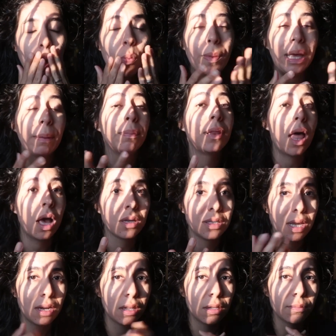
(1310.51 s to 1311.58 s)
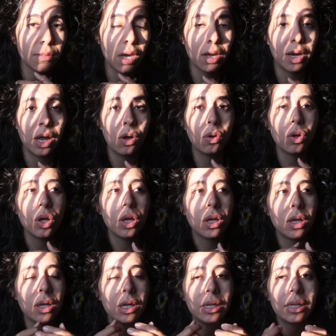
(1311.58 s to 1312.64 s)
make blocks out of them, cut out
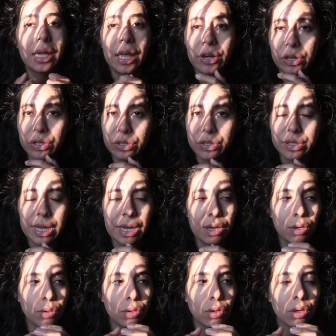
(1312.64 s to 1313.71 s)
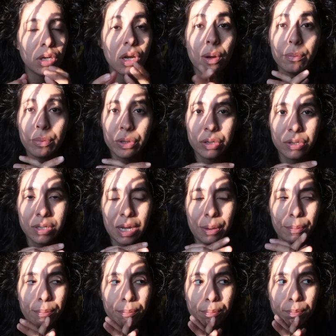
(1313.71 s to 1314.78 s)
letters and numbers
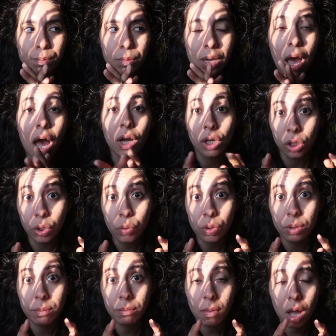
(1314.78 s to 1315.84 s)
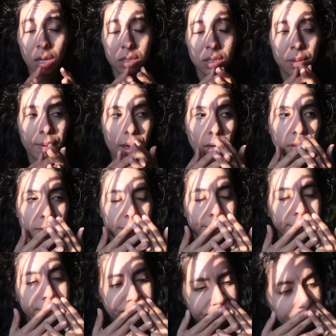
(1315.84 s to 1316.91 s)
and hot glue them onto the box.
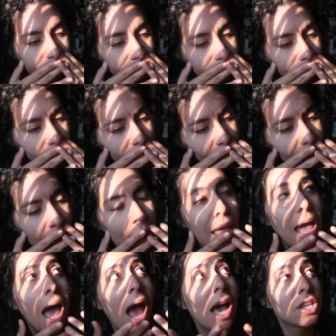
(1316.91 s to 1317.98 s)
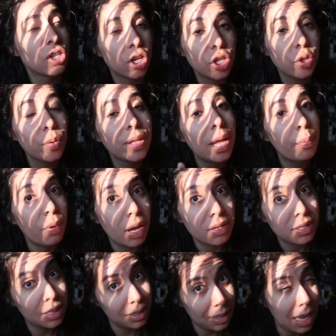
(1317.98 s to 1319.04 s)
I started doing that
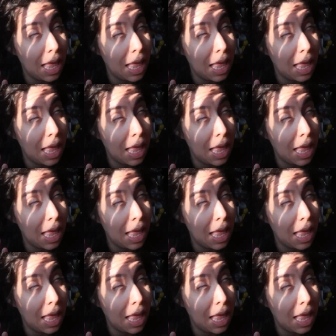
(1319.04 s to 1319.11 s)
process